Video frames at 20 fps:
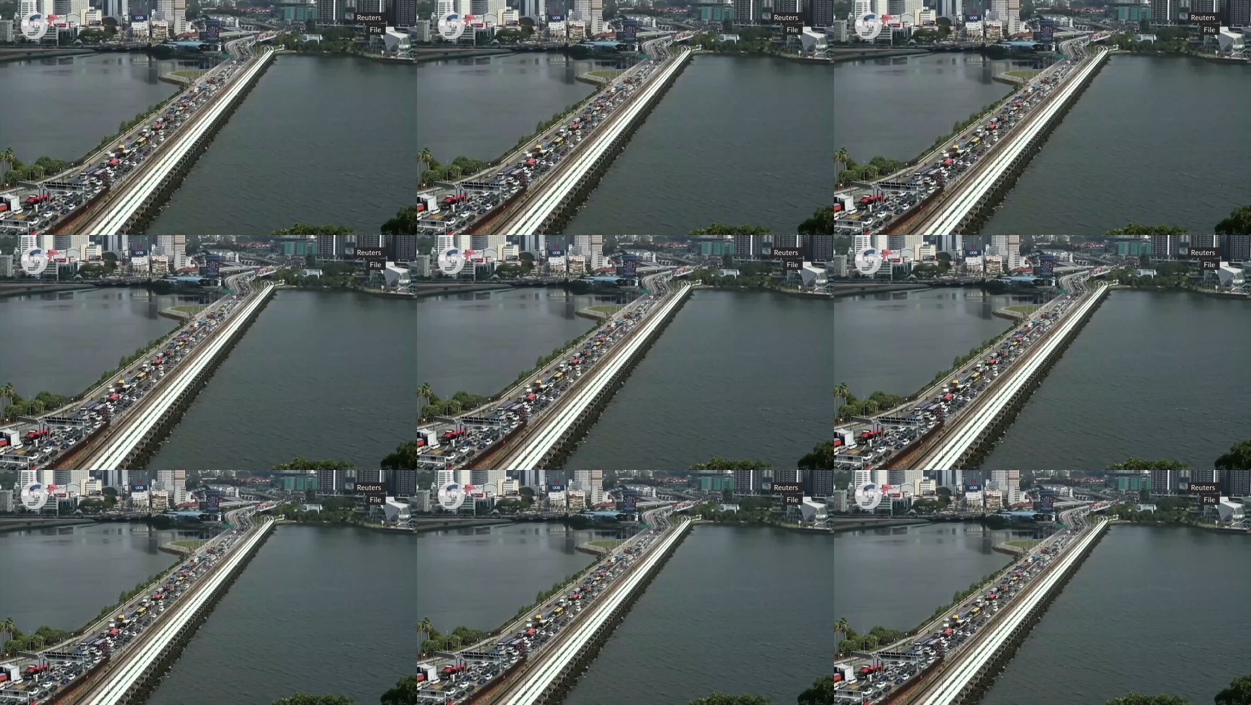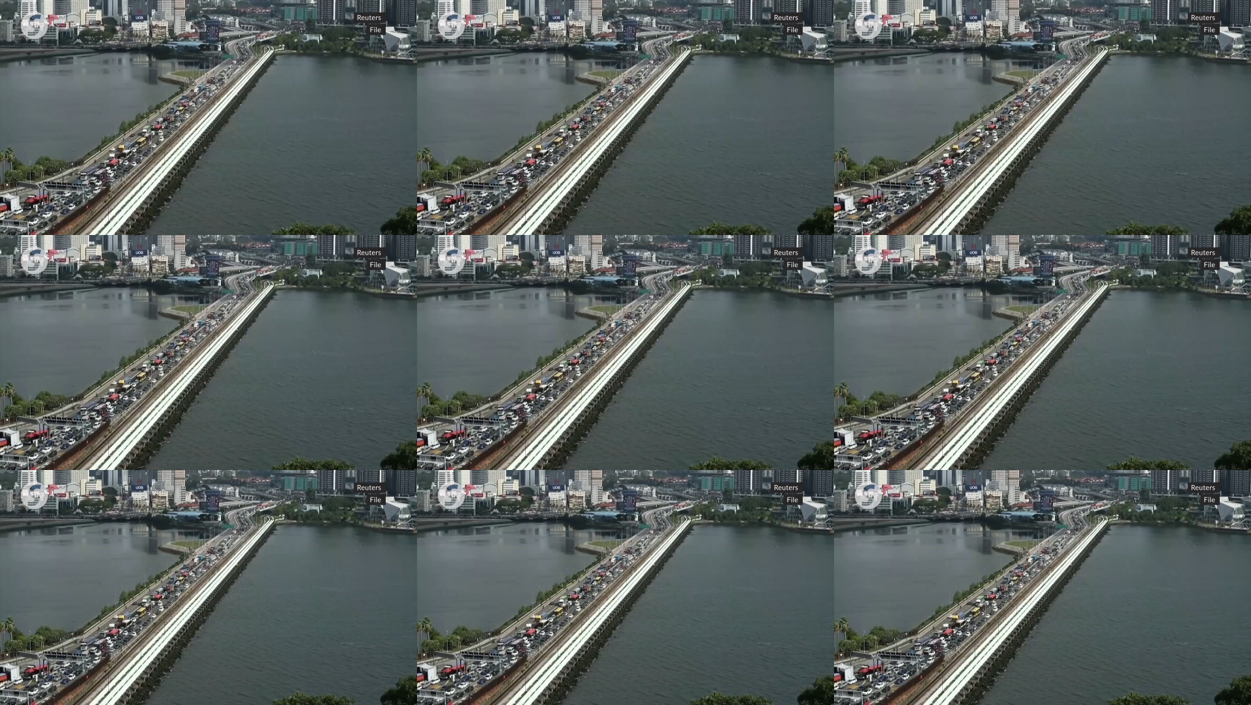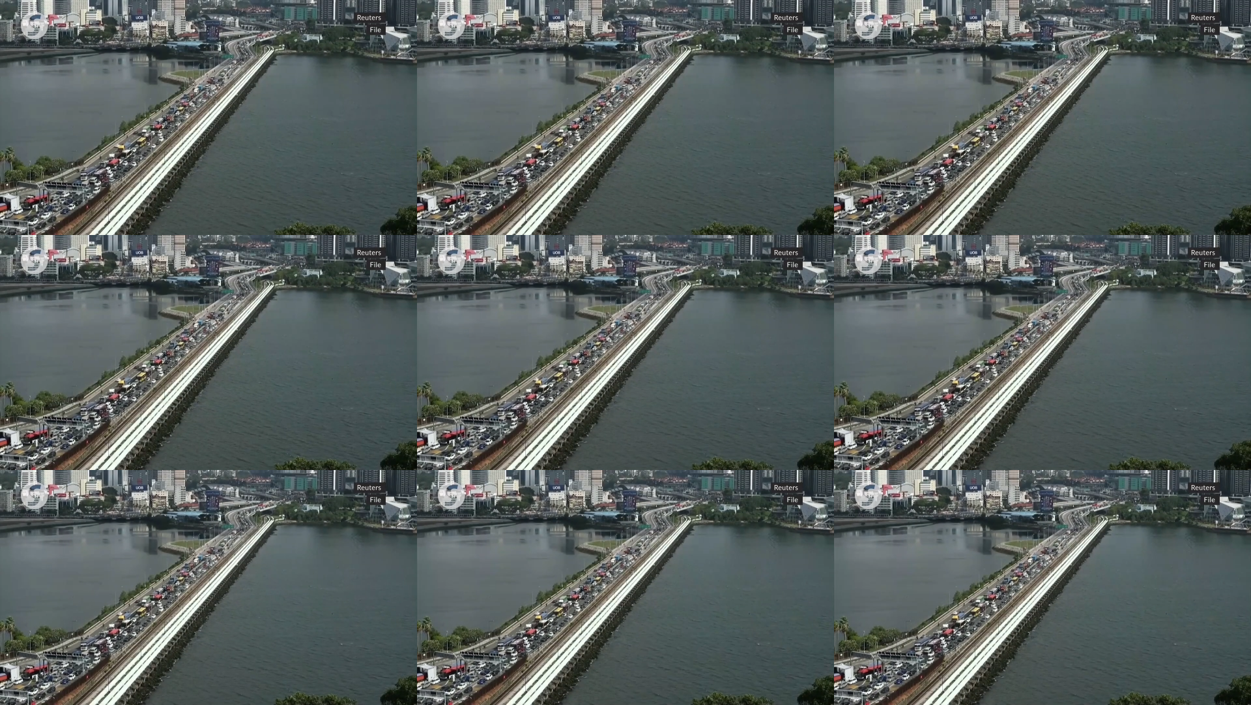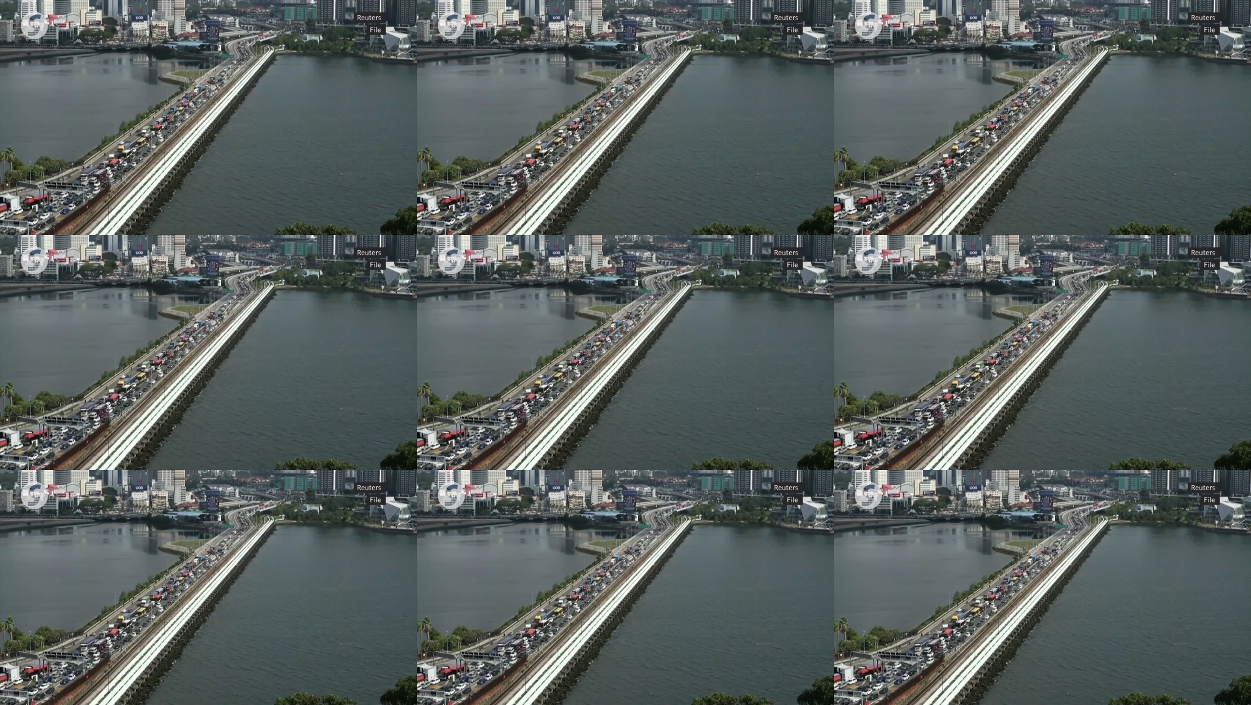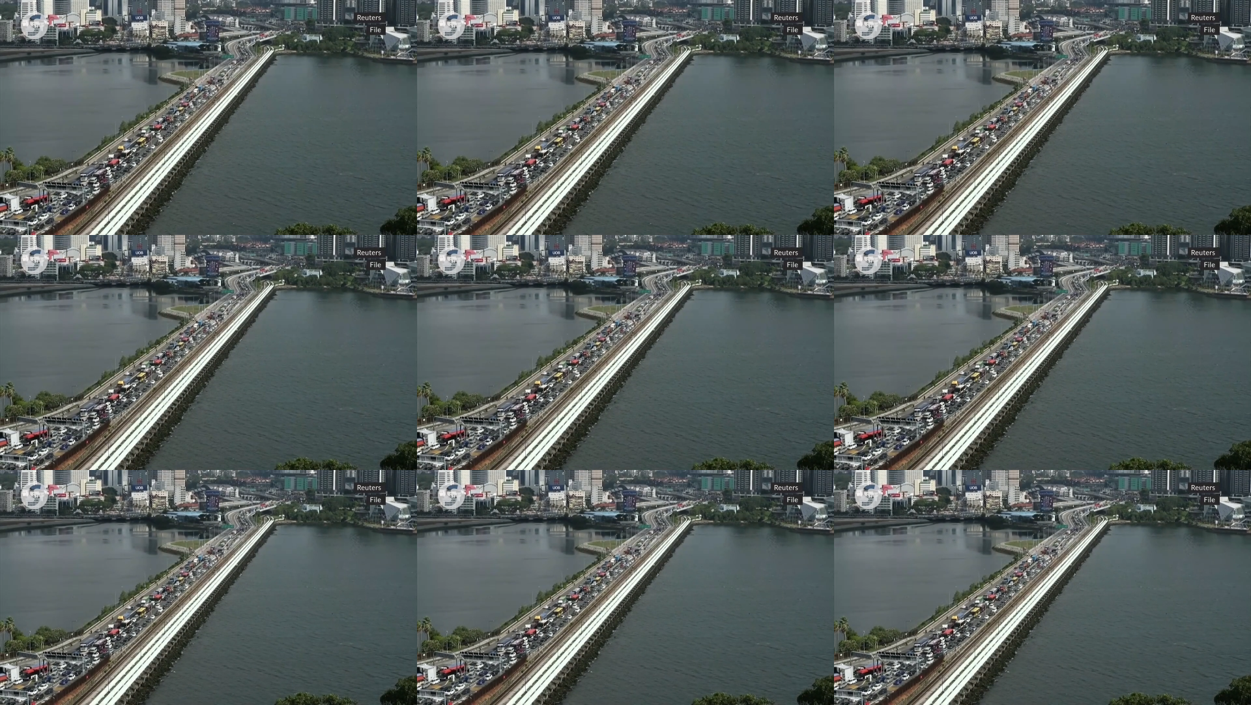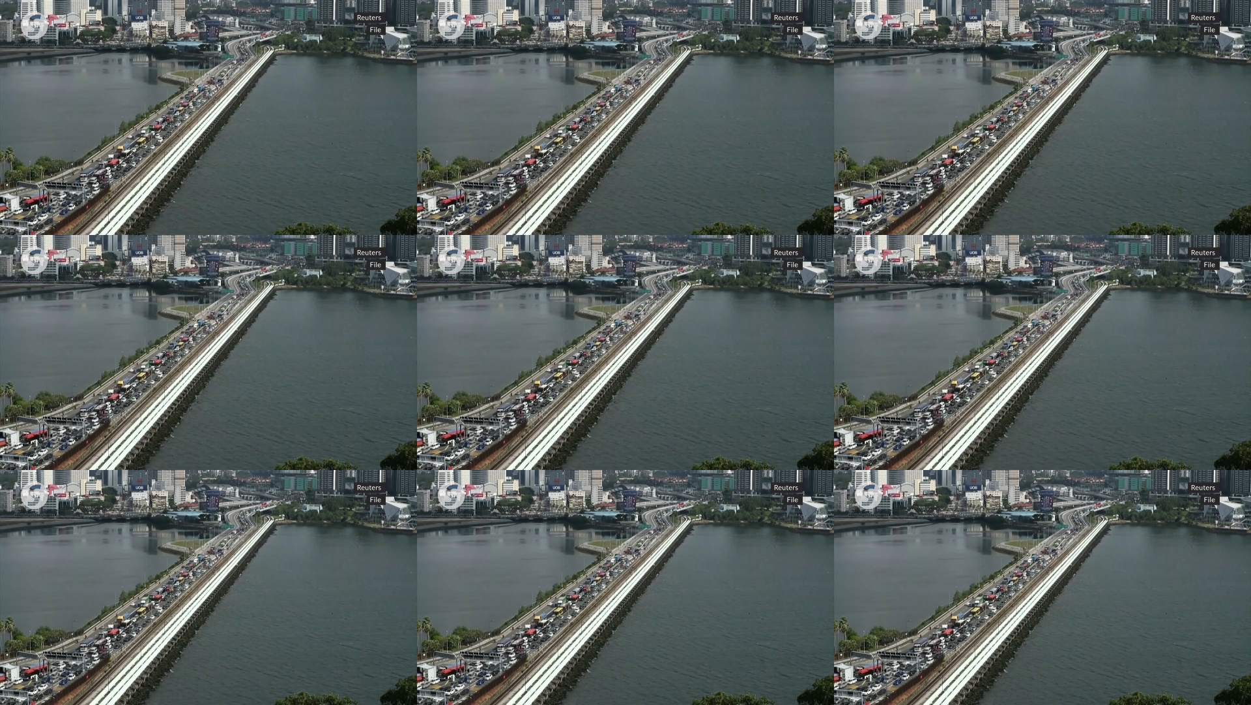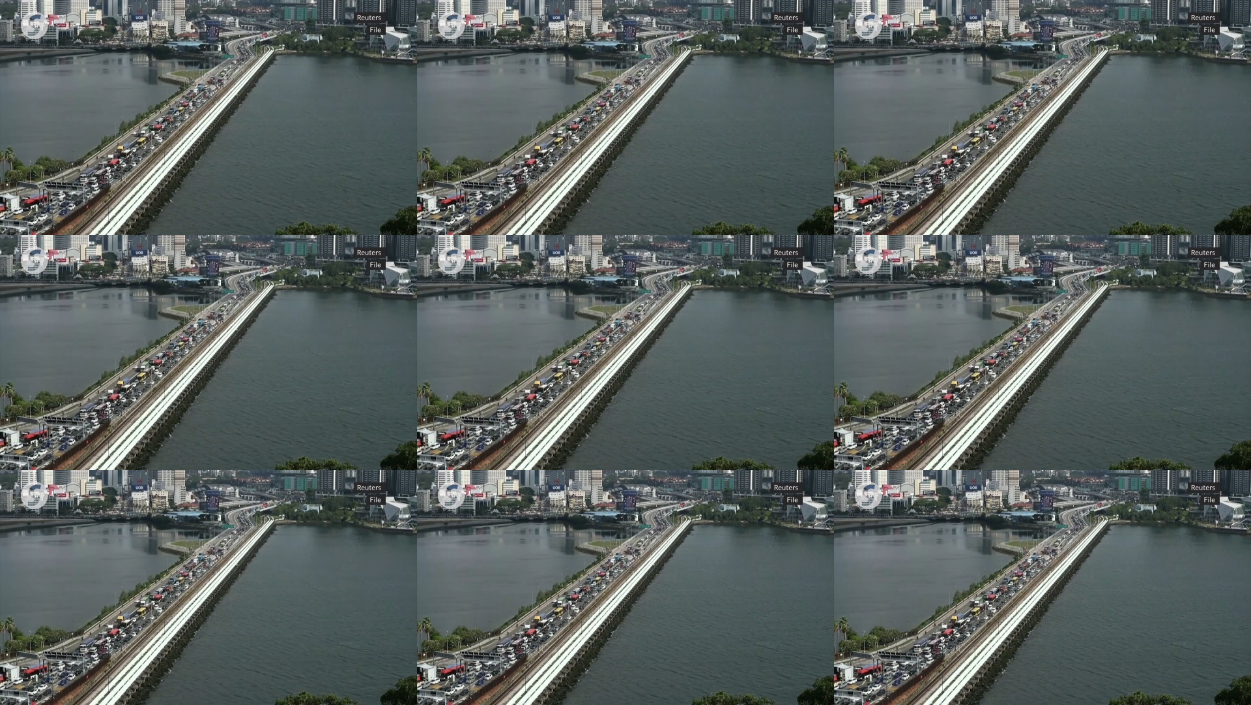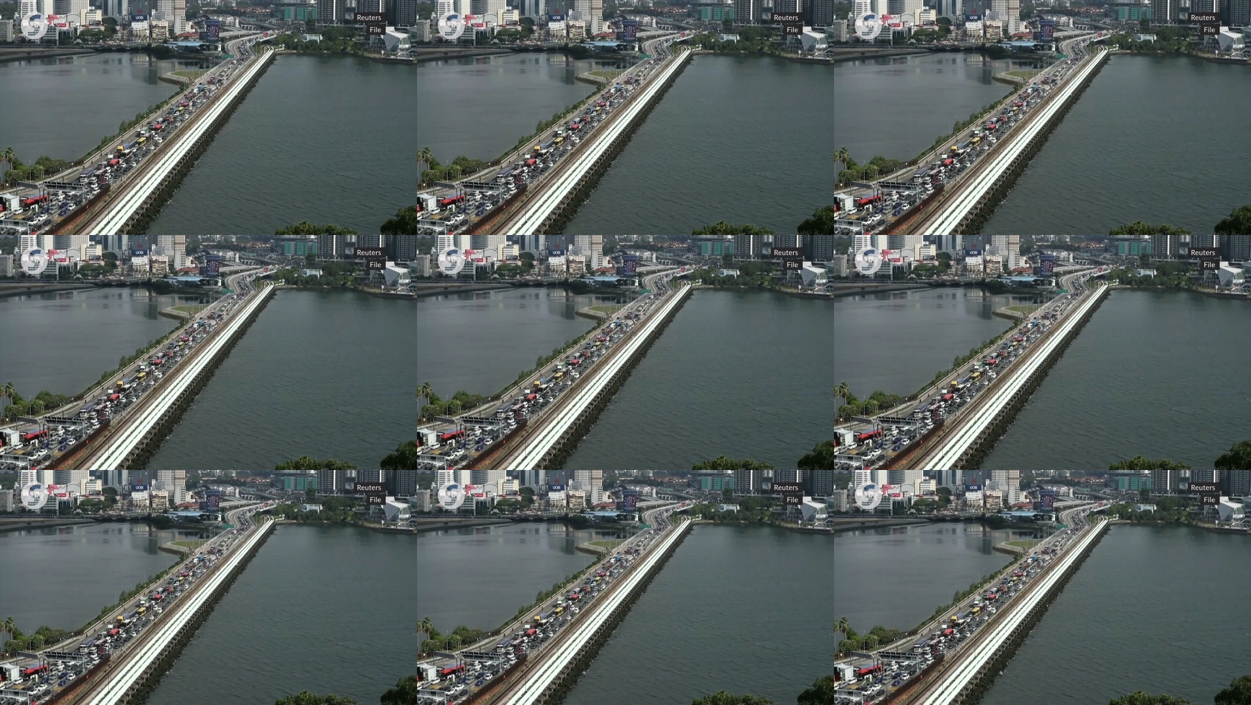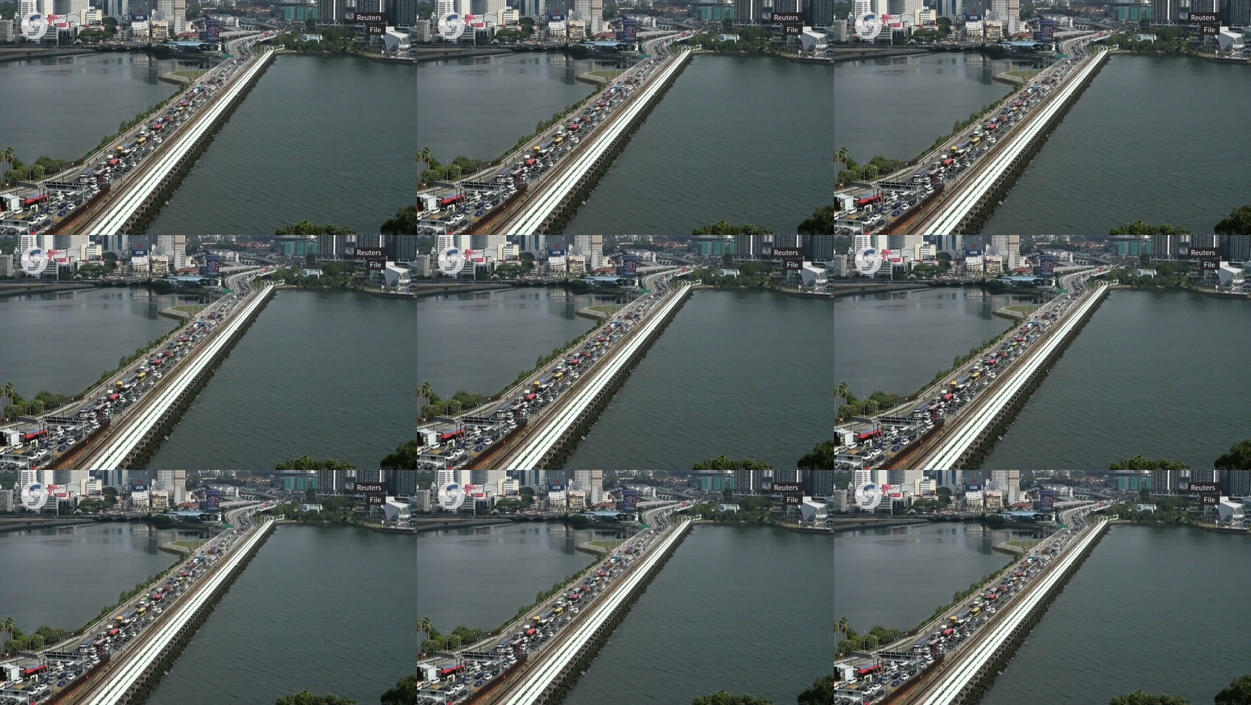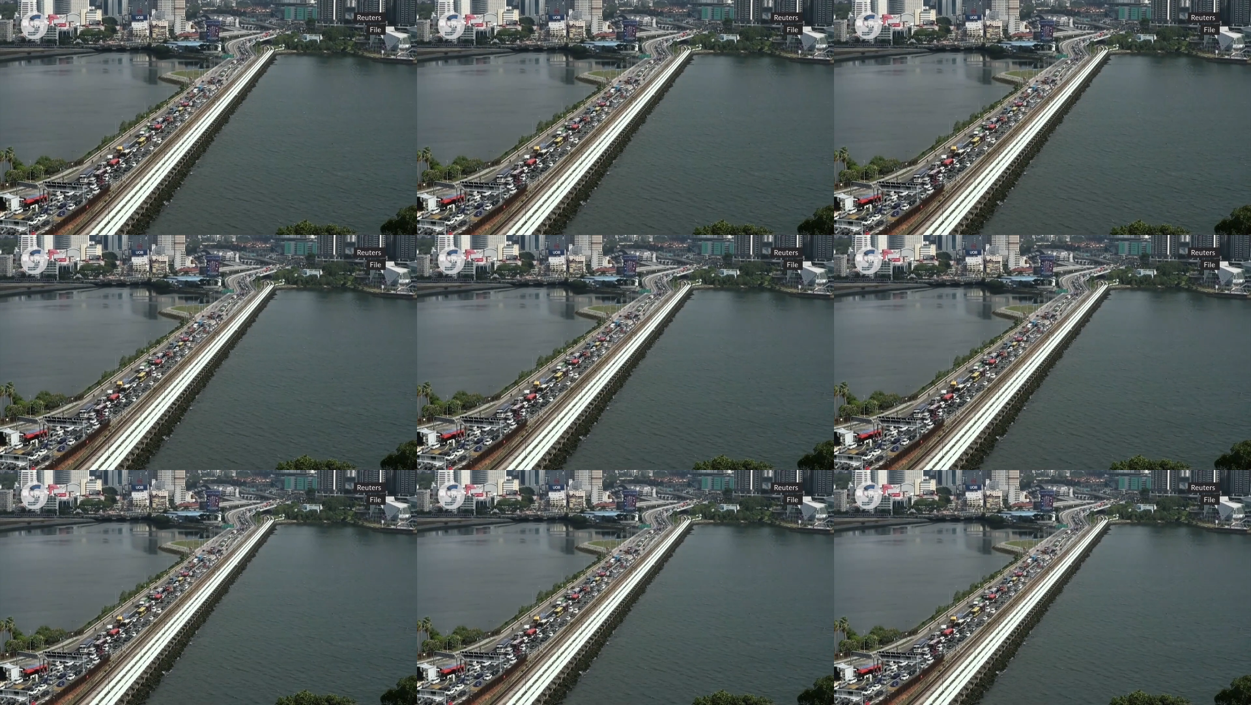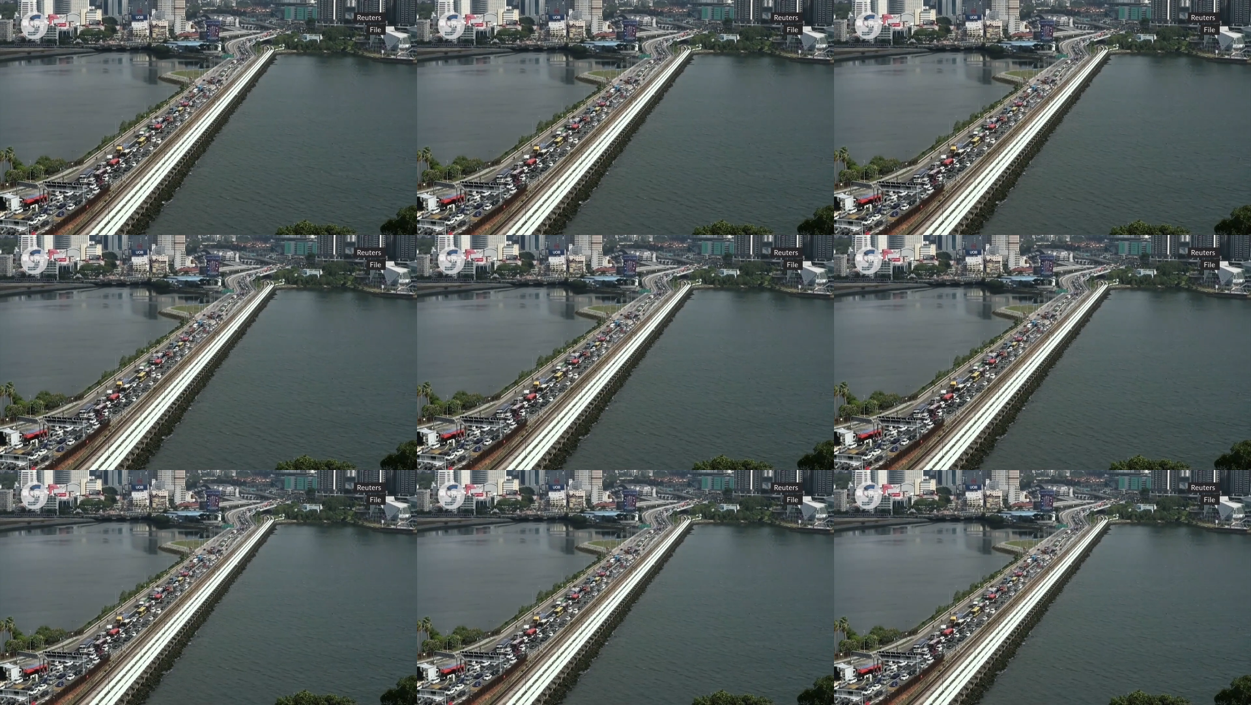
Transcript: No face is visible, so there are no lips to read.